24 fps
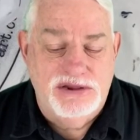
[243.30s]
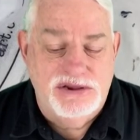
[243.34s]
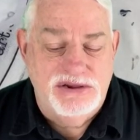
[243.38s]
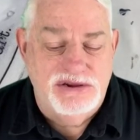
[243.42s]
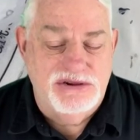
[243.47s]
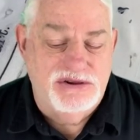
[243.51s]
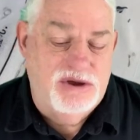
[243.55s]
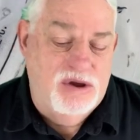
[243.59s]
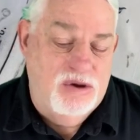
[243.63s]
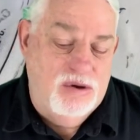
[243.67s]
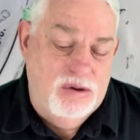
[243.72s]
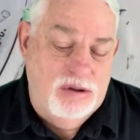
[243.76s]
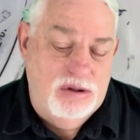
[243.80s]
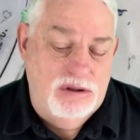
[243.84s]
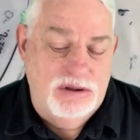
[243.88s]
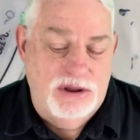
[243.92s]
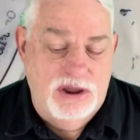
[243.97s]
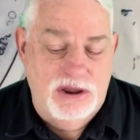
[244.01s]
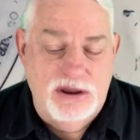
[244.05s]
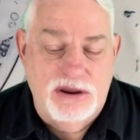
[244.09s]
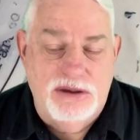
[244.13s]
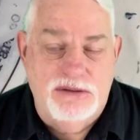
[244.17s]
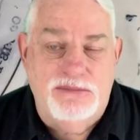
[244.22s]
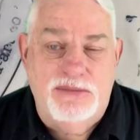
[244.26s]
is gold,
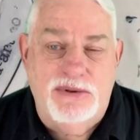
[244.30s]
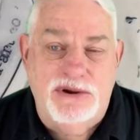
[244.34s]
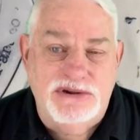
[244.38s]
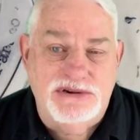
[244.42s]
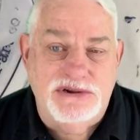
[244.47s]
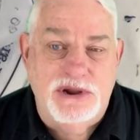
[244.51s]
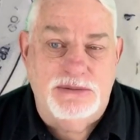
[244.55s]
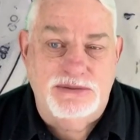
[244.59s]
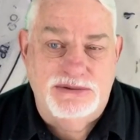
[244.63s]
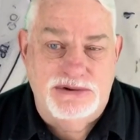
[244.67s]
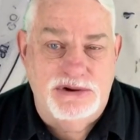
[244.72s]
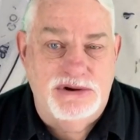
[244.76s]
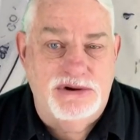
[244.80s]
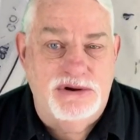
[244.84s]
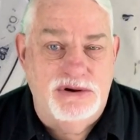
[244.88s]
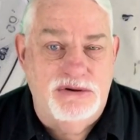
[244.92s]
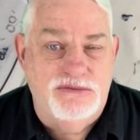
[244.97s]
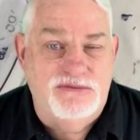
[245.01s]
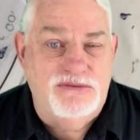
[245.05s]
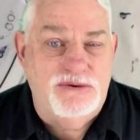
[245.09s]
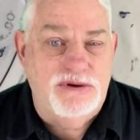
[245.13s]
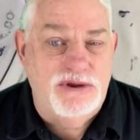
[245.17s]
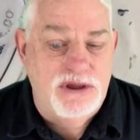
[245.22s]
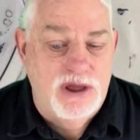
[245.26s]
my substitute
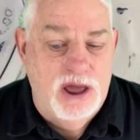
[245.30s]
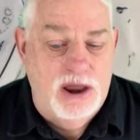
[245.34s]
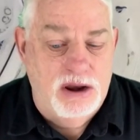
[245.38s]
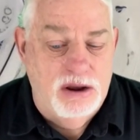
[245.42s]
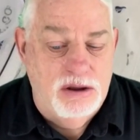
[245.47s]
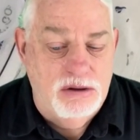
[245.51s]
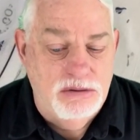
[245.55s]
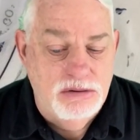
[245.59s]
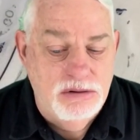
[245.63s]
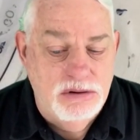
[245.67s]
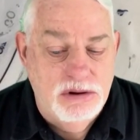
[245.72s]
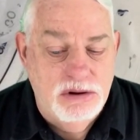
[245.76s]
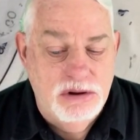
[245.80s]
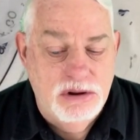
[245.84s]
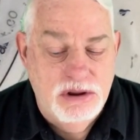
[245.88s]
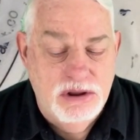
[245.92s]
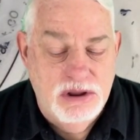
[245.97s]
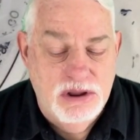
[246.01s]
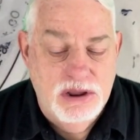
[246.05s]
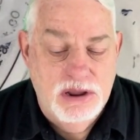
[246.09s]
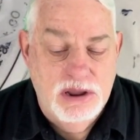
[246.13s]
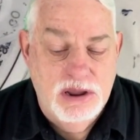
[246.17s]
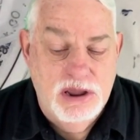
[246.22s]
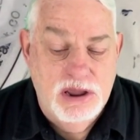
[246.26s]
for yellow.
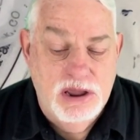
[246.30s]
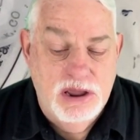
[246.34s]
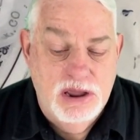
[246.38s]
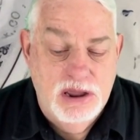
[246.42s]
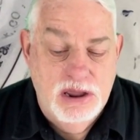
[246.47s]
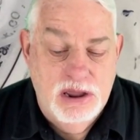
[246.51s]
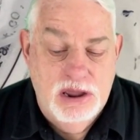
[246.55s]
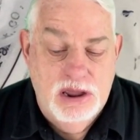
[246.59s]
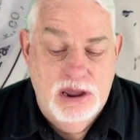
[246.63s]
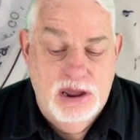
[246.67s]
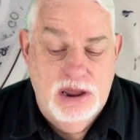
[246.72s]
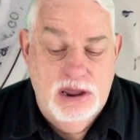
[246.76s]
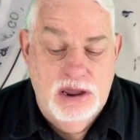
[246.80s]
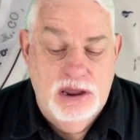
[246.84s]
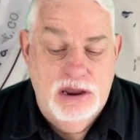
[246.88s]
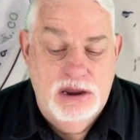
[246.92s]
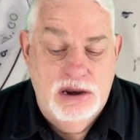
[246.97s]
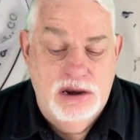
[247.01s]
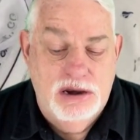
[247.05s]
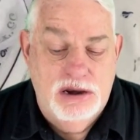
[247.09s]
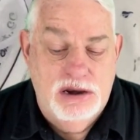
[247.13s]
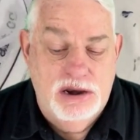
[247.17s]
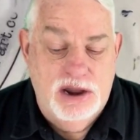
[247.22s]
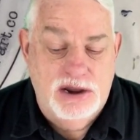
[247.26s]

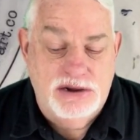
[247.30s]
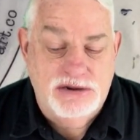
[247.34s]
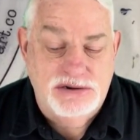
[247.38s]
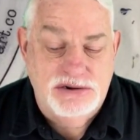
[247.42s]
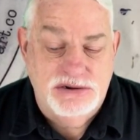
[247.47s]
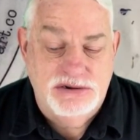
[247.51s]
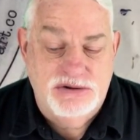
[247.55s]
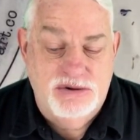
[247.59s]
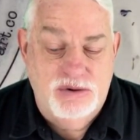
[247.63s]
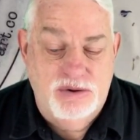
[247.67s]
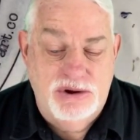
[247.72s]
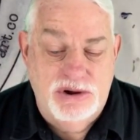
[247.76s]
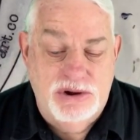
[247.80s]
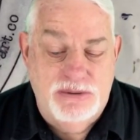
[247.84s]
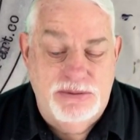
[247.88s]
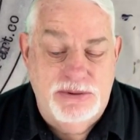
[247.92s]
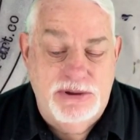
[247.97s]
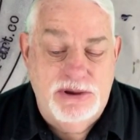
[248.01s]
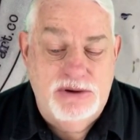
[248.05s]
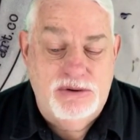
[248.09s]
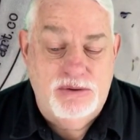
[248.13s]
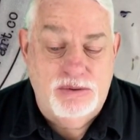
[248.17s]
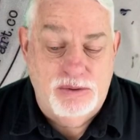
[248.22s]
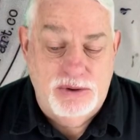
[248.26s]
Next is going to be
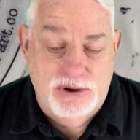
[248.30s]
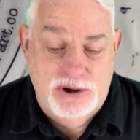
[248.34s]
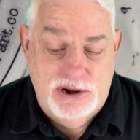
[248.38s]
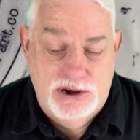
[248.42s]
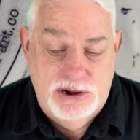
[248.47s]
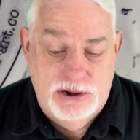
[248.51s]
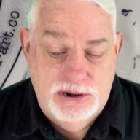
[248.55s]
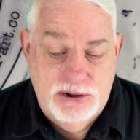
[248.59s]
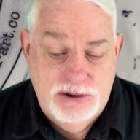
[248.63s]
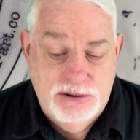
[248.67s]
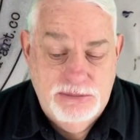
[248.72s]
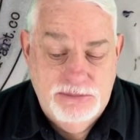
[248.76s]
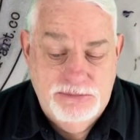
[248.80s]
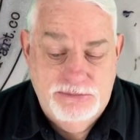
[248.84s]
green.